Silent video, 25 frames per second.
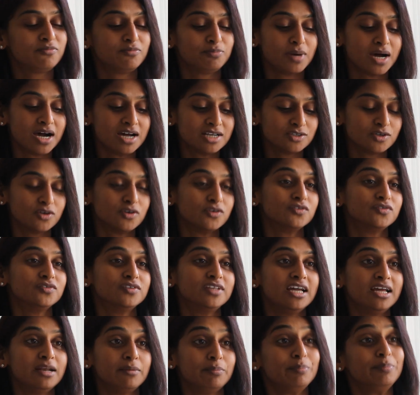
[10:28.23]
part of
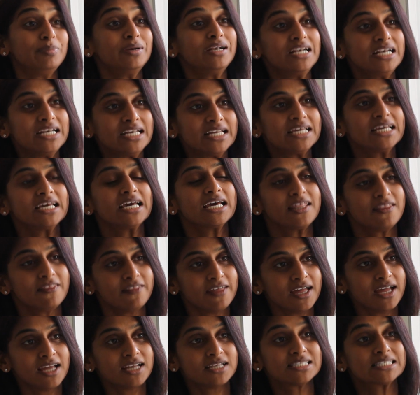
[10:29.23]
their building
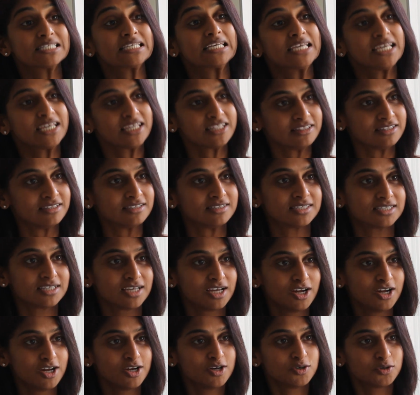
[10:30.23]
their
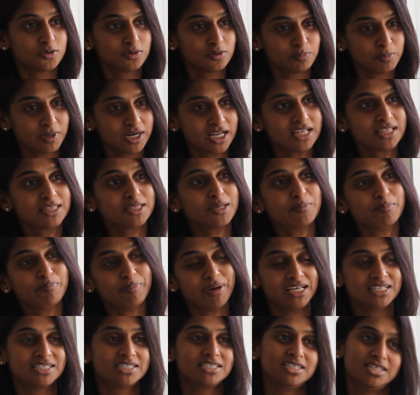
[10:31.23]
skills to bring the
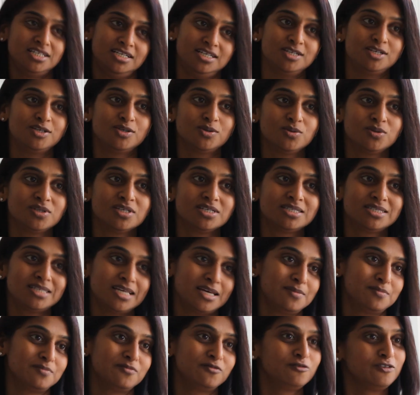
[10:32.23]
best into the
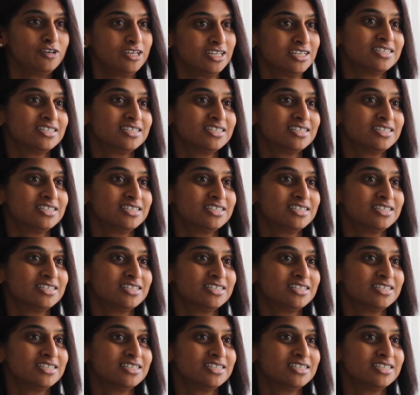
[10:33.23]
same field?